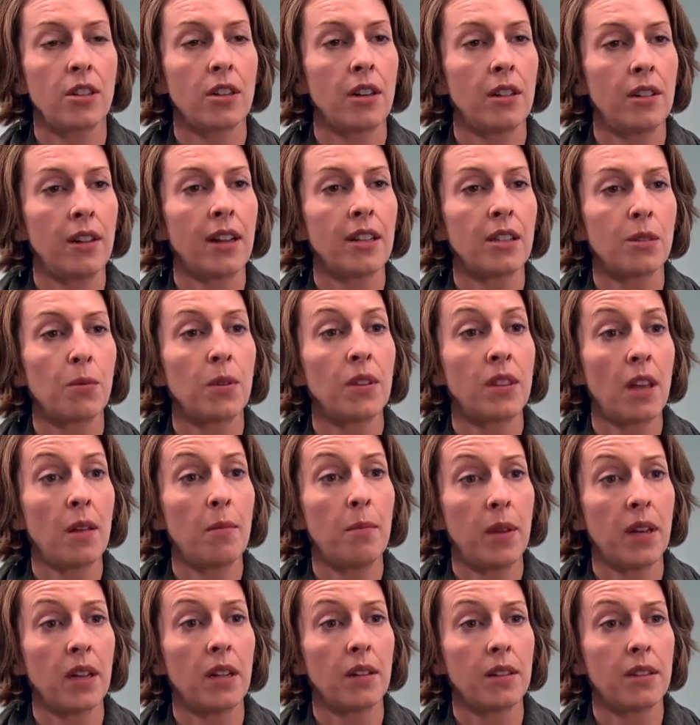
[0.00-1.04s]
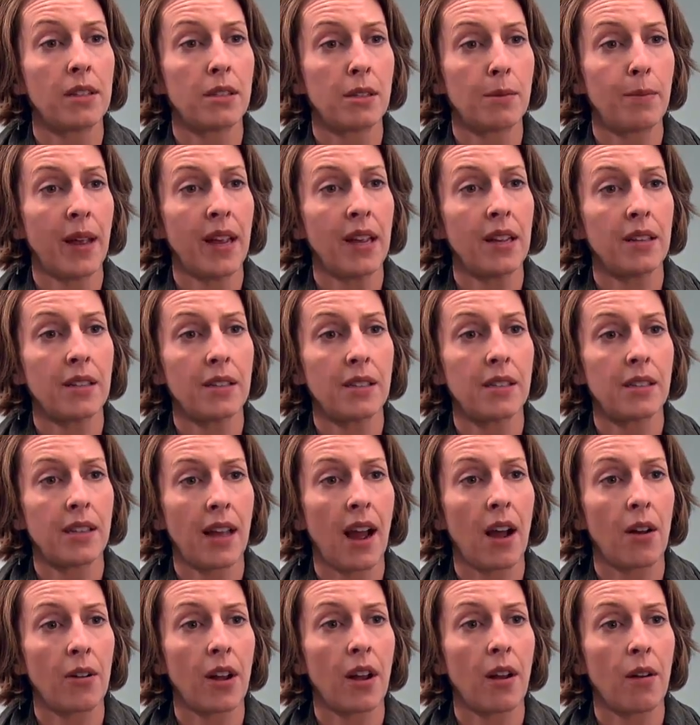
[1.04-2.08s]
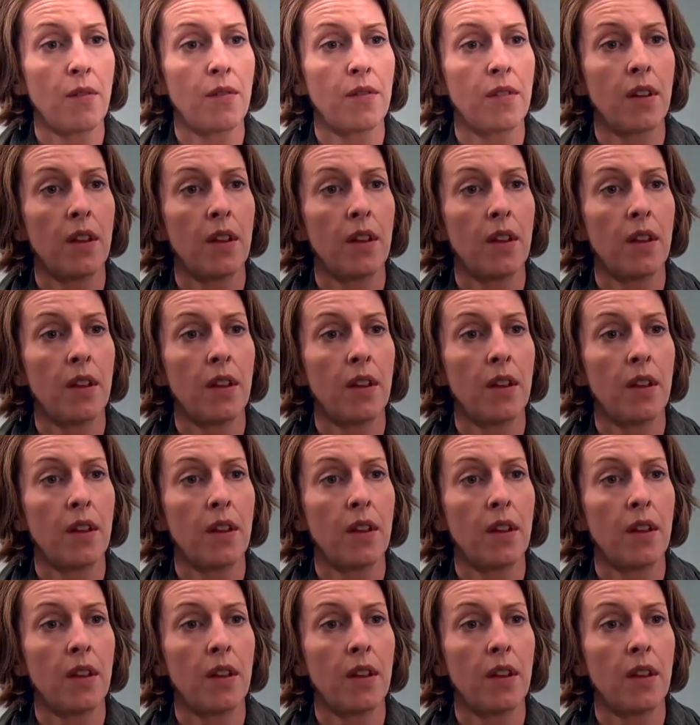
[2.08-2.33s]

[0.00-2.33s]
and that's what they build the space out of.